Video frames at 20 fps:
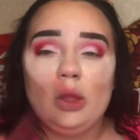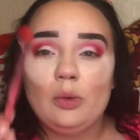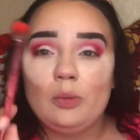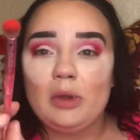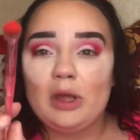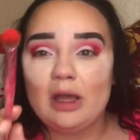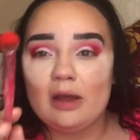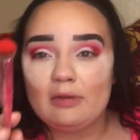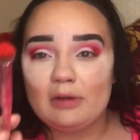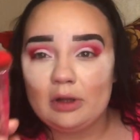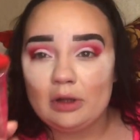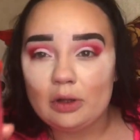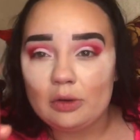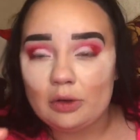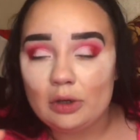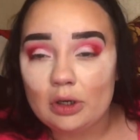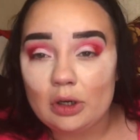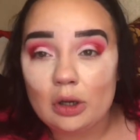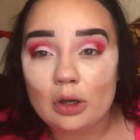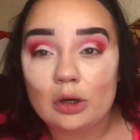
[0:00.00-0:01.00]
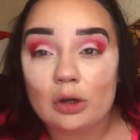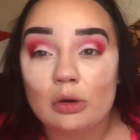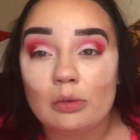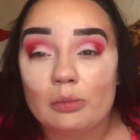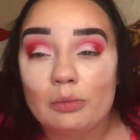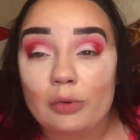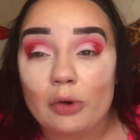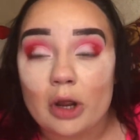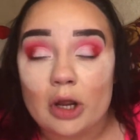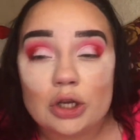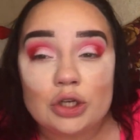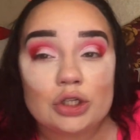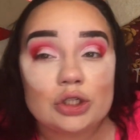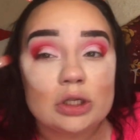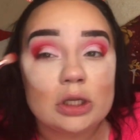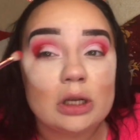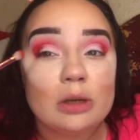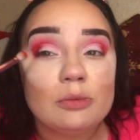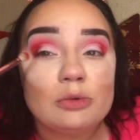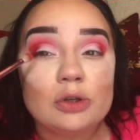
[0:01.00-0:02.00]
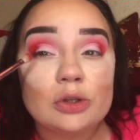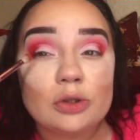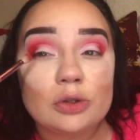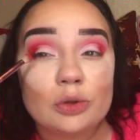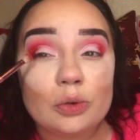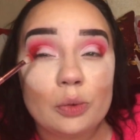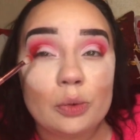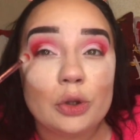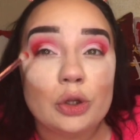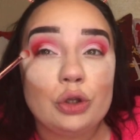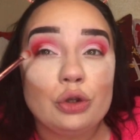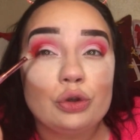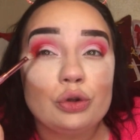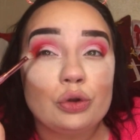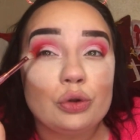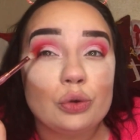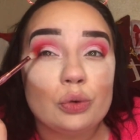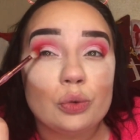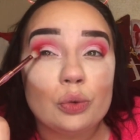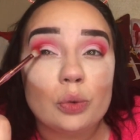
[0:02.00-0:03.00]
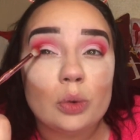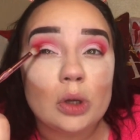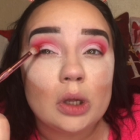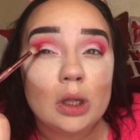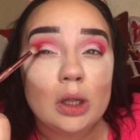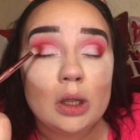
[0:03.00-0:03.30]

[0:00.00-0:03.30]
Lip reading: We have it loaded on our brush, and I'm just going to